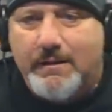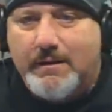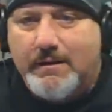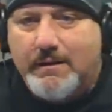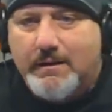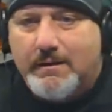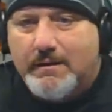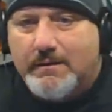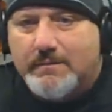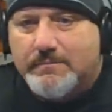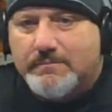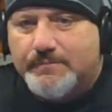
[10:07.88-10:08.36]

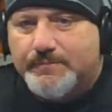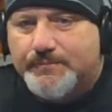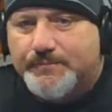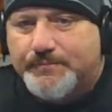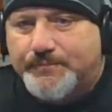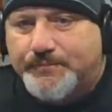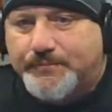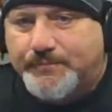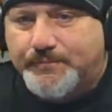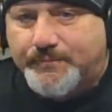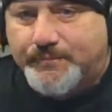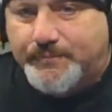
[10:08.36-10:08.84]

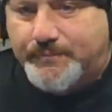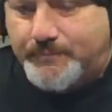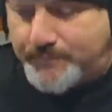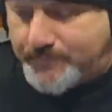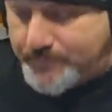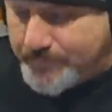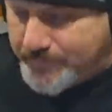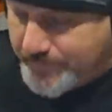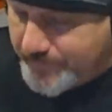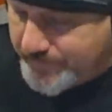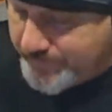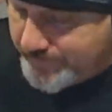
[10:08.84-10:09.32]

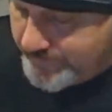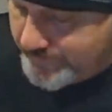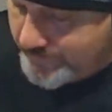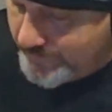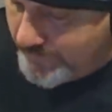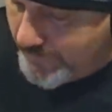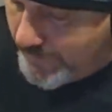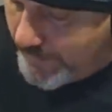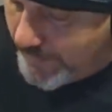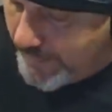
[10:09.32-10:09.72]
(no one is talking)